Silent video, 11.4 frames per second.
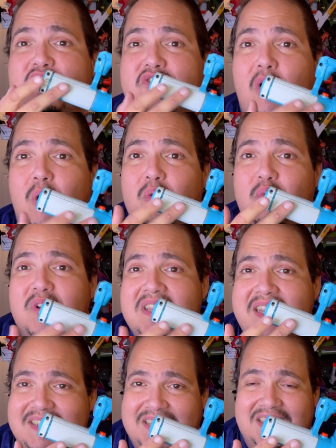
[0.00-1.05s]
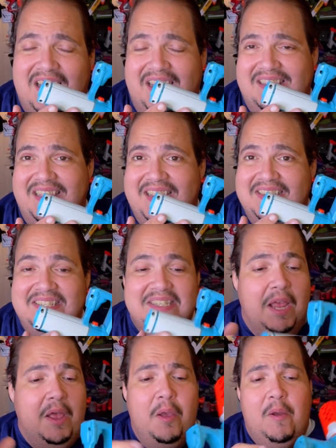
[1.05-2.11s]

Don't release it like this.